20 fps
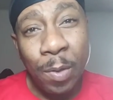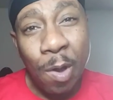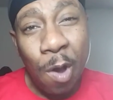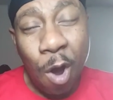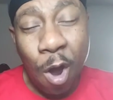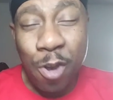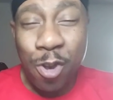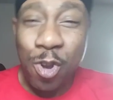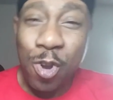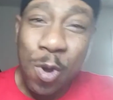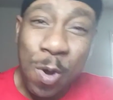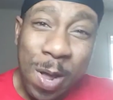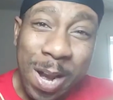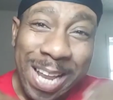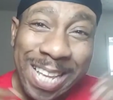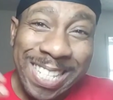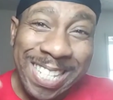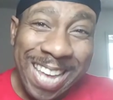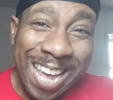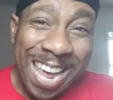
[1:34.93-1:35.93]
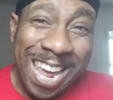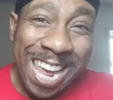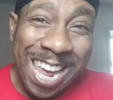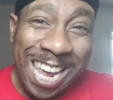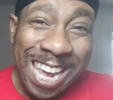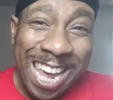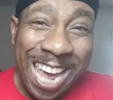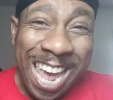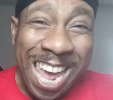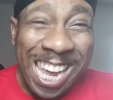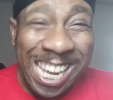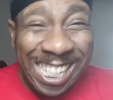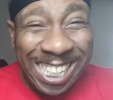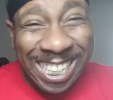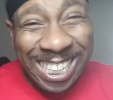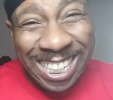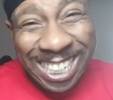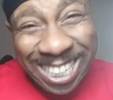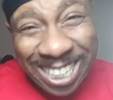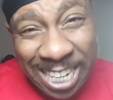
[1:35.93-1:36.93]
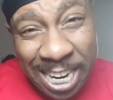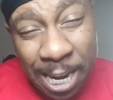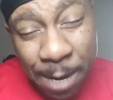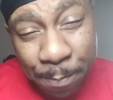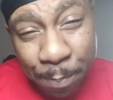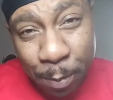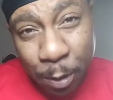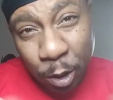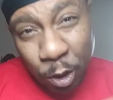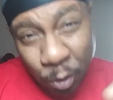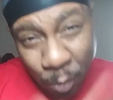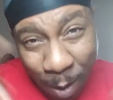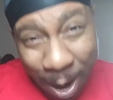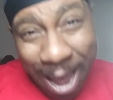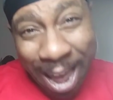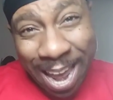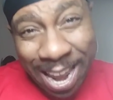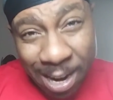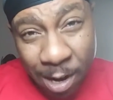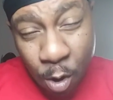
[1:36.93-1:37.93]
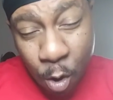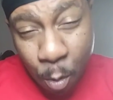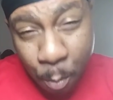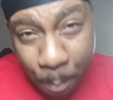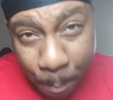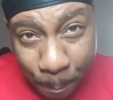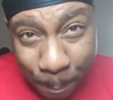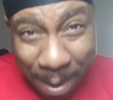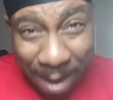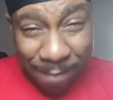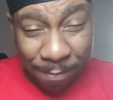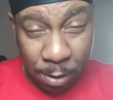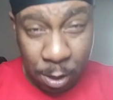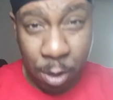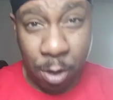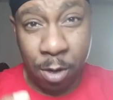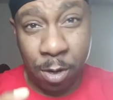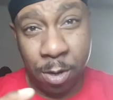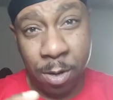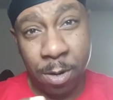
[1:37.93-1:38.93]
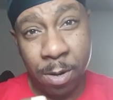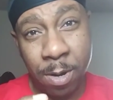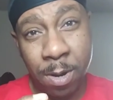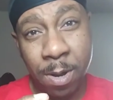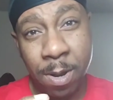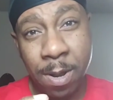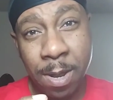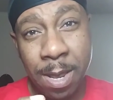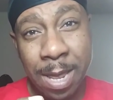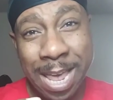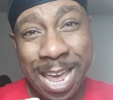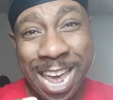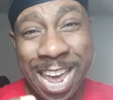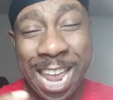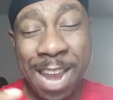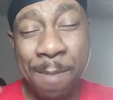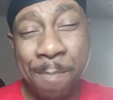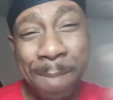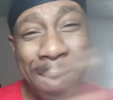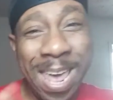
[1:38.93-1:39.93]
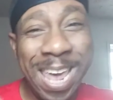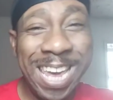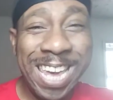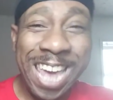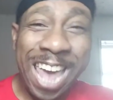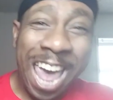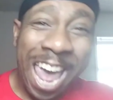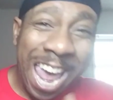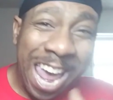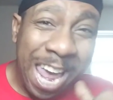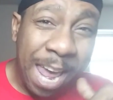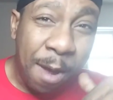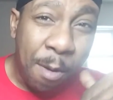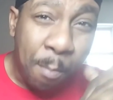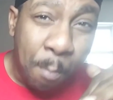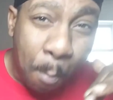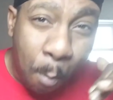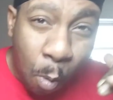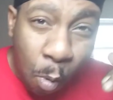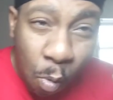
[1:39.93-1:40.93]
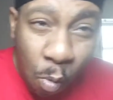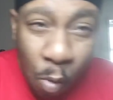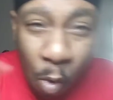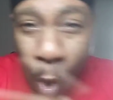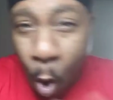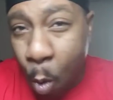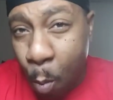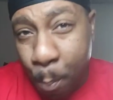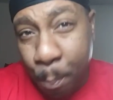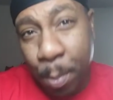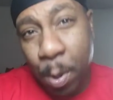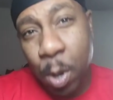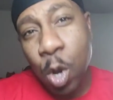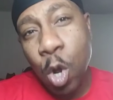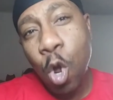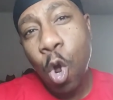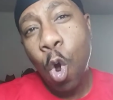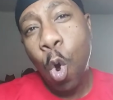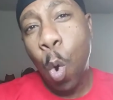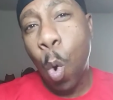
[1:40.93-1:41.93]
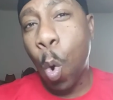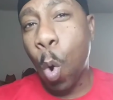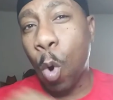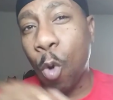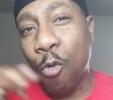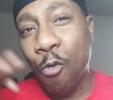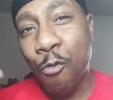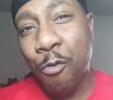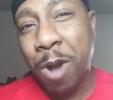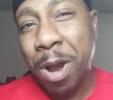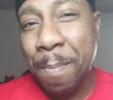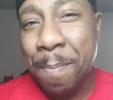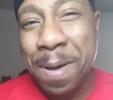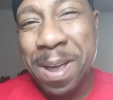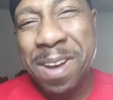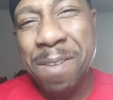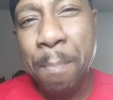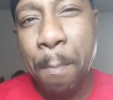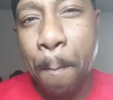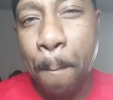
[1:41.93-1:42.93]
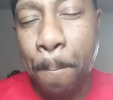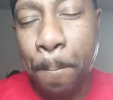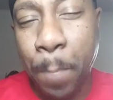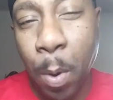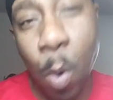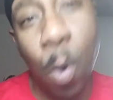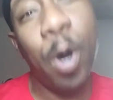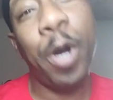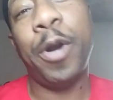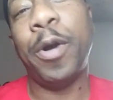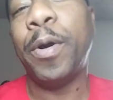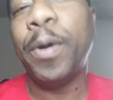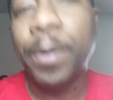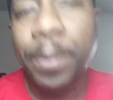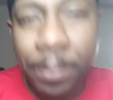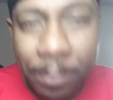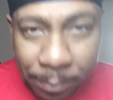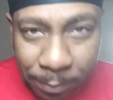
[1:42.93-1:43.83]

are you going to take a steep triangle beveler and make a rope or ribbon border?